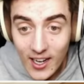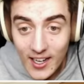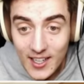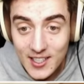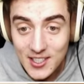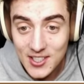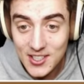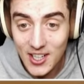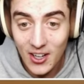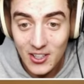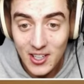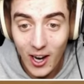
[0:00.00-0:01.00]
He's
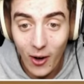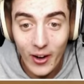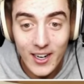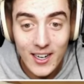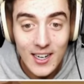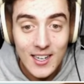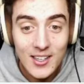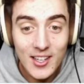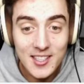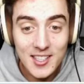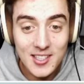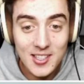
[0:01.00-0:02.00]
still going.
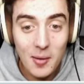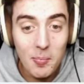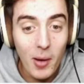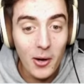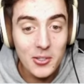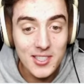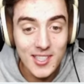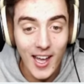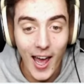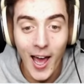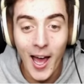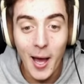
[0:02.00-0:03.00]
This is the most
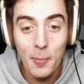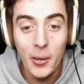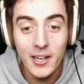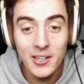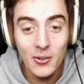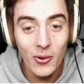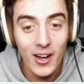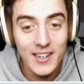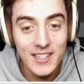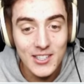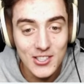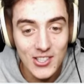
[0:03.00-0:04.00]
epic
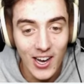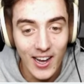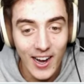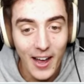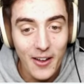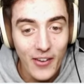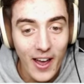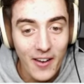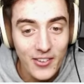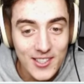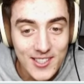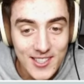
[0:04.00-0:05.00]
running shot I have
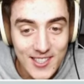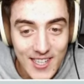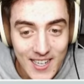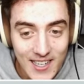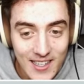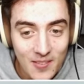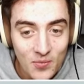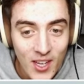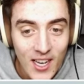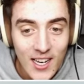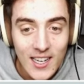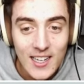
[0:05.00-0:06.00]
ever seen.
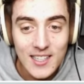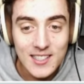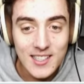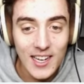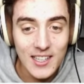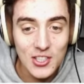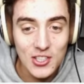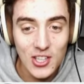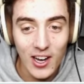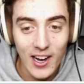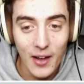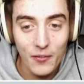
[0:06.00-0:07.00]
He's getting
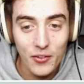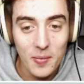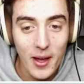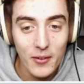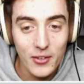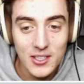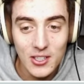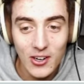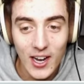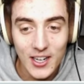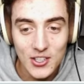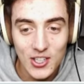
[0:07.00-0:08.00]
shot at from every
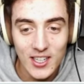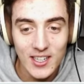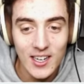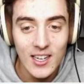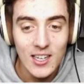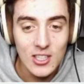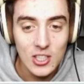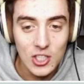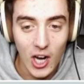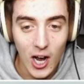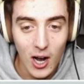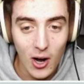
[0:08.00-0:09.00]
direction.
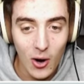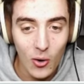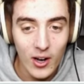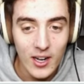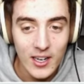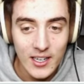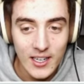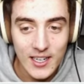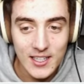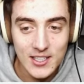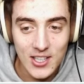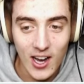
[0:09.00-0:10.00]
Go.
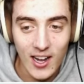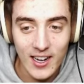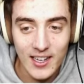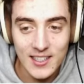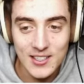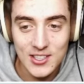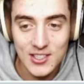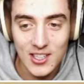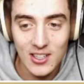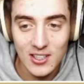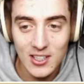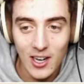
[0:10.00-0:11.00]
He's got it. He's
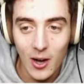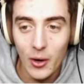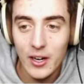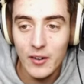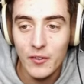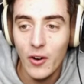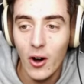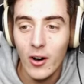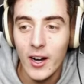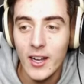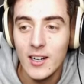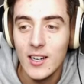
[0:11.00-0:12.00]
still going for
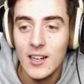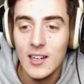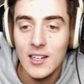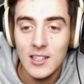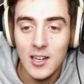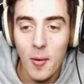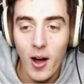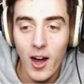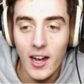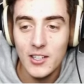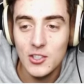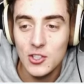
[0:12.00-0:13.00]
it. Come
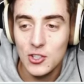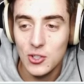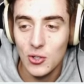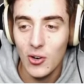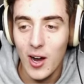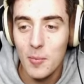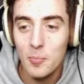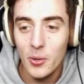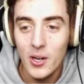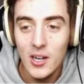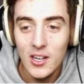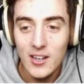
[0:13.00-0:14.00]
on, Trump.
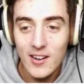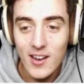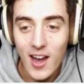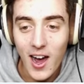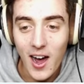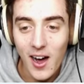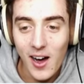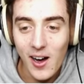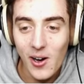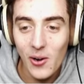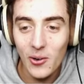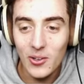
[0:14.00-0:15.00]

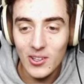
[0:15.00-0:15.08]
No.